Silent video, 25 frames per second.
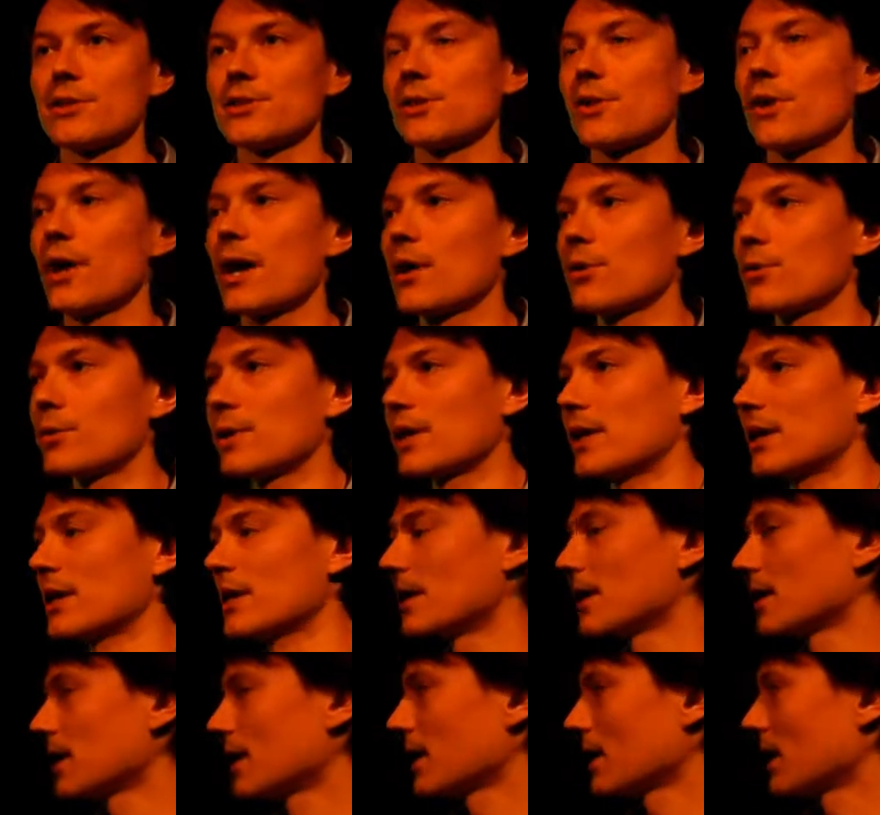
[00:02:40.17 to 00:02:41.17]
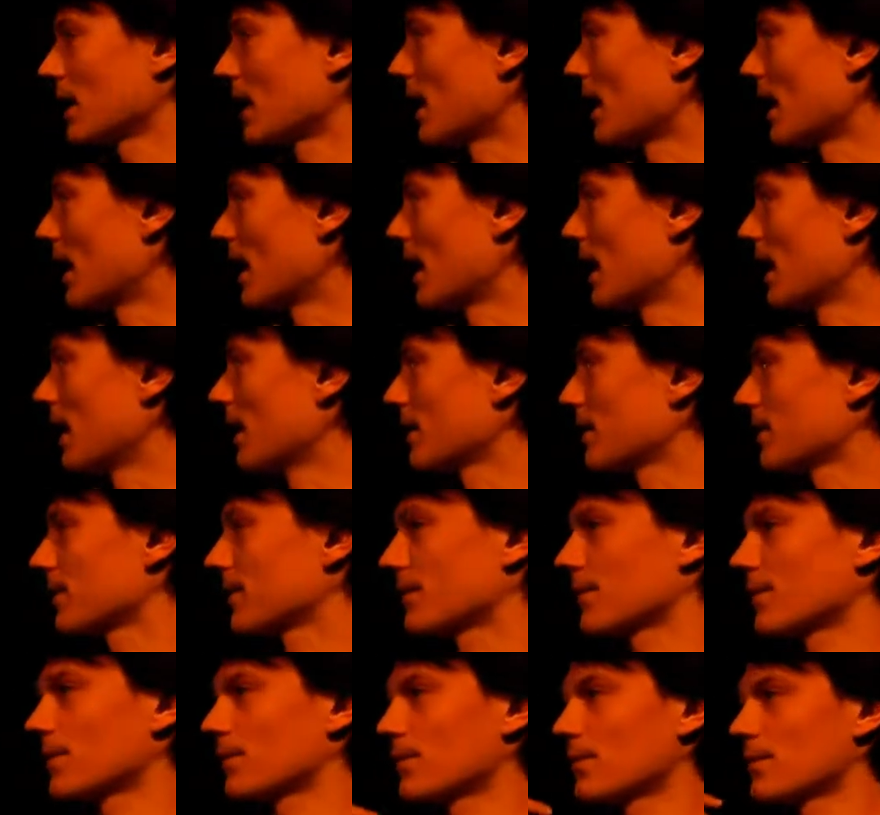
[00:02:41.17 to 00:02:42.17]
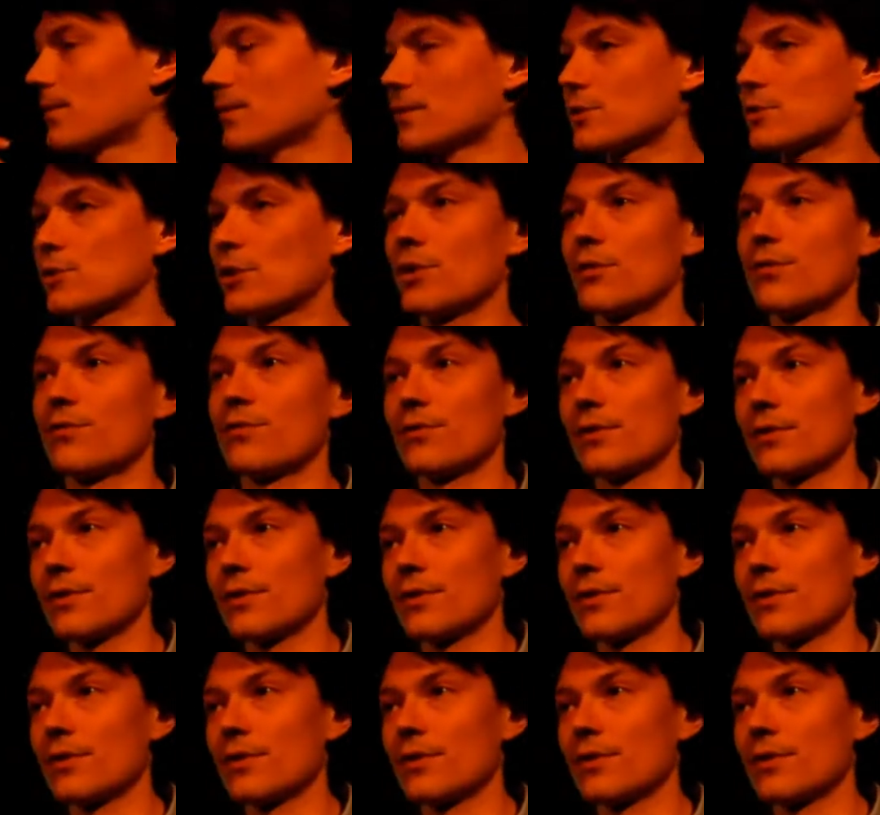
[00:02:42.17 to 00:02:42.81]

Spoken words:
So how do we sort of